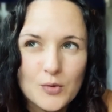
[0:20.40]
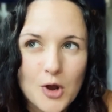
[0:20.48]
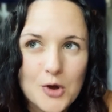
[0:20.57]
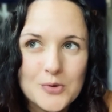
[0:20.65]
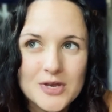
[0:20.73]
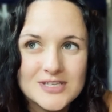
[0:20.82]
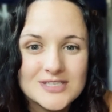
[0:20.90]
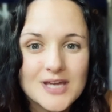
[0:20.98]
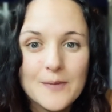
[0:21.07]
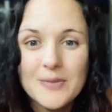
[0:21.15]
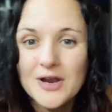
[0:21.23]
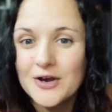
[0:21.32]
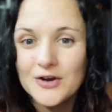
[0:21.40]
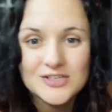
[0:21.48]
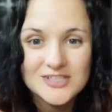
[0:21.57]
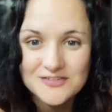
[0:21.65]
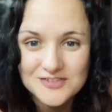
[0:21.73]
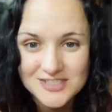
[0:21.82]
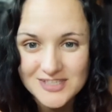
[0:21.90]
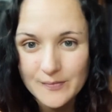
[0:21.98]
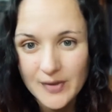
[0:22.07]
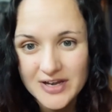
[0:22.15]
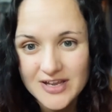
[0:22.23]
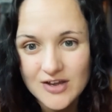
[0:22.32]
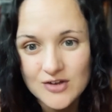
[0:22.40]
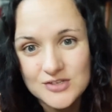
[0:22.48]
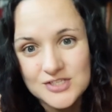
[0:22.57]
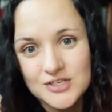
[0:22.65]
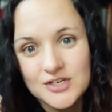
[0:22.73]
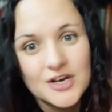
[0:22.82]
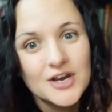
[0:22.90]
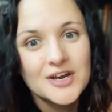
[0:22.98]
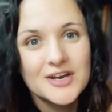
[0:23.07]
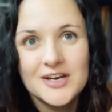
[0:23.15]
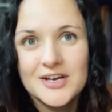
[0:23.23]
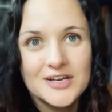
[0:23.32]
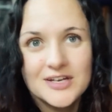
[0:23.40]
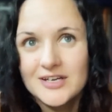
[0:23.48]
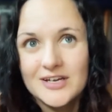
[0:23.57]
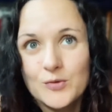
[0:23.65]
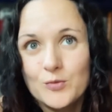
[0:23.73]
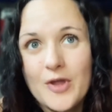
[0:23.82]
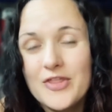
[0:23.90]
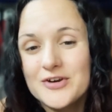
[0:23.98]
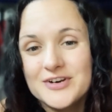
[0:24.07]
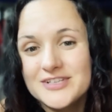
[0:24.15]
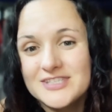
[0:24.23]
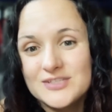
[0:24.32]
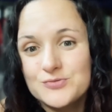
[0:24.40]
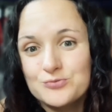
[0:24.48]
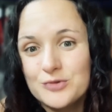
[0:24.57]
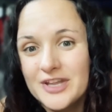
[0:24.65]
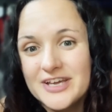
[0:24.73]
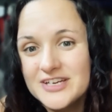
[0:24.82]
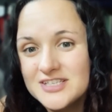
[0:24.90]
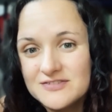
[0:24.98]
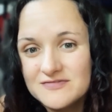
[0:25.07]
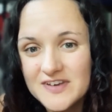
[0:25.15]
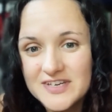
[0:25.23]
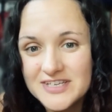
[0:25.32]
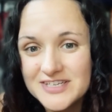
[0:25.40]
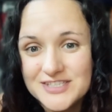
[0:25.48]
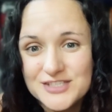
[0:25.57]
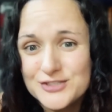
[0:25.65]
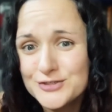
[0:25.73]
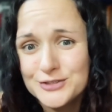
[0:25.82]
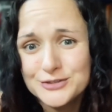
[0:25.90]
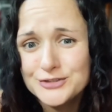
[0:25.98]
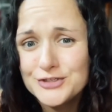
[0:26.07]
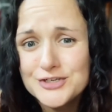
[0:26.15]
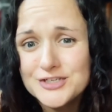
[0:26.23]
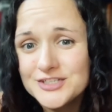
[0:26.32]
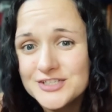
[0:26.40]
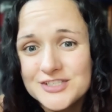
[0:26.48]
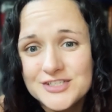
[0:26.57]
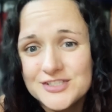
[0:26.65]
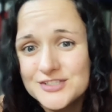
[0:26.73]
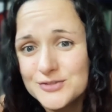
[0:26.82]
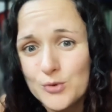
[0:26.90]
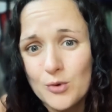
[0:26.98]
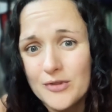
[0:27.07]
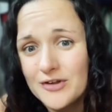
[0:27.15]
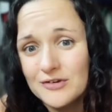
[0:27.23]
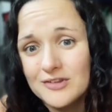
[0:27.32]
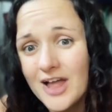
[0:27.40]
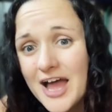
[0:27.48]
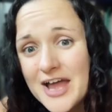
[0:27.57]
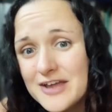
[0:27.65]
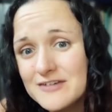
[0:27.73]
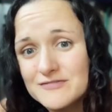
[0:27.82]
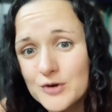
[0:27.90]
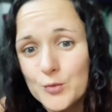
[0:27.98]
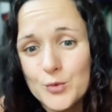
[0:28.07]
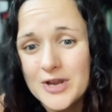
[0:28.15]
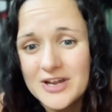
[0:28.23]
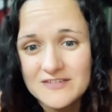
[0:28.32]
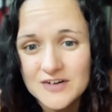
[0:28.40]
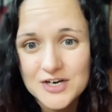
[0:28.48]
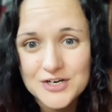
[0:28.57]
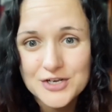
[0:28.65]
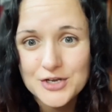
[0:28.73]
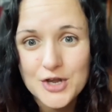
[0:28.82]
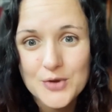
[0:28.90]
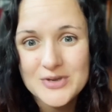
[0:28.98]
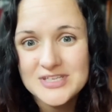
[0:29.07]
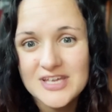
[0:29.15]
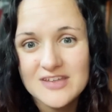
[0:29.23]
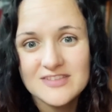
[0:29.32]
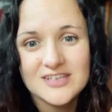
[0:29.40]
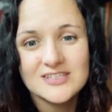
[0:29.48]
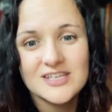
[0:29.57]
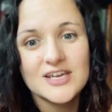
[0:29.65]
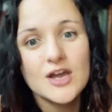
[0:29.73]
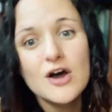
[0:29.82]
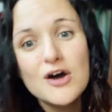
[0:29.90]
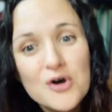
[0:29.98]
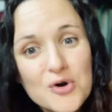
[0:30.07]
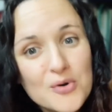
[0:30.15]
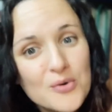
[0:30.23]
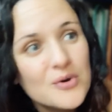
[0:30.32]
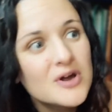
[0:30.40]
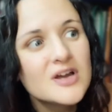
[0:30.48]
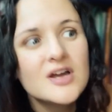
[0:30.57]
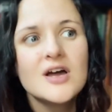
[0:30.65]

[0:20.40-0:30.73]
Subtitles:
always comparing ourselves to somebody else, or whether it's related to fitness or looks or their life or whatever. We say things like, oh,